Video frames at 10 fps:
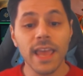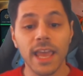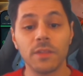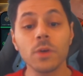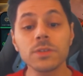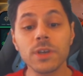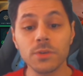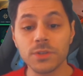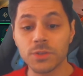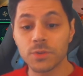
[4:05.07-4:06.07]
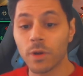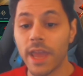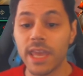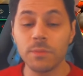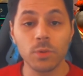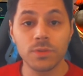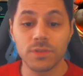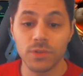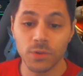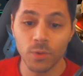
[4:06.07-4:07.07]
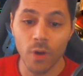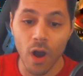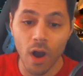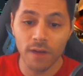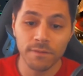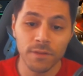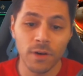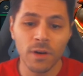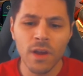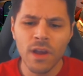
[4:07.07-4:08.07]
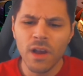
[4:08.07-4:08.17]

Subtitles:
and those coaches were able to offer